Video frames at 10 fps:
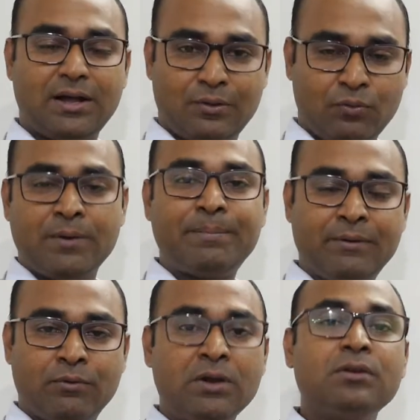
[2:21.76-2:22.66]
One by
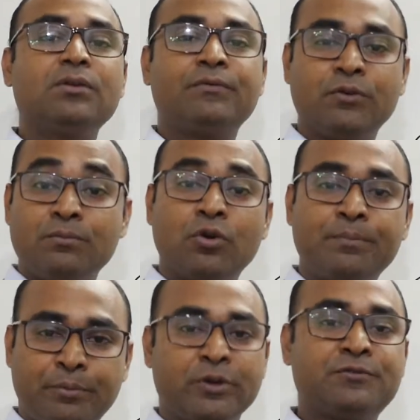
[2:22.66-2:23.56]
one, few more
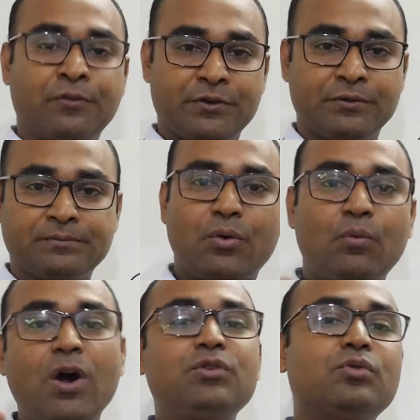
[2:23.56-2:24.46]
points for you.
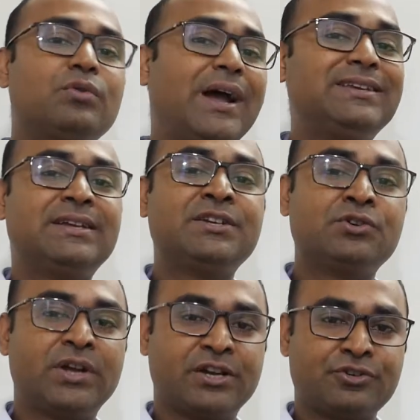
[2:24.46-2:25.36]
What to write in
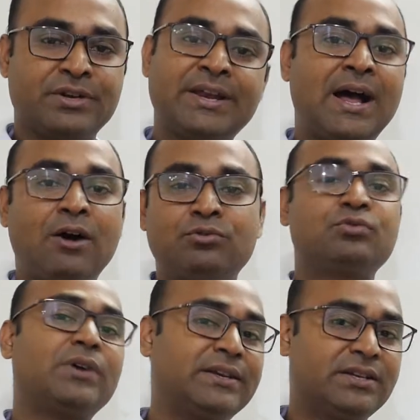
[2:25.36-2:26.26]
introduction and how to
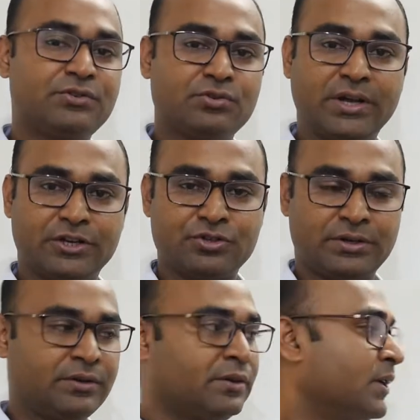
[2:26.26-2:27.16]
write introduction.